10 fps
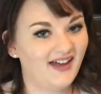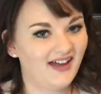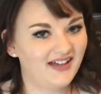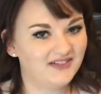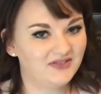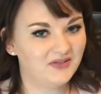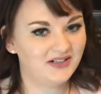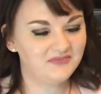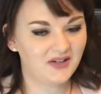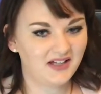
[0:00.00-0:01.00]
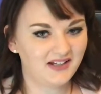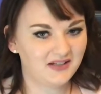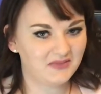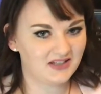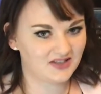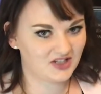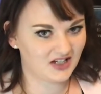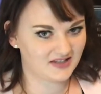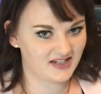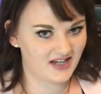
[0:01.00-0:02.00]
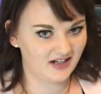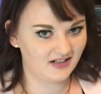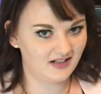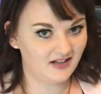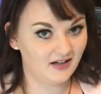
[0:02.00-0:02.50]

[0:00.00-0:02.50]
Hi everyone, my name is Chelsea Kennedy.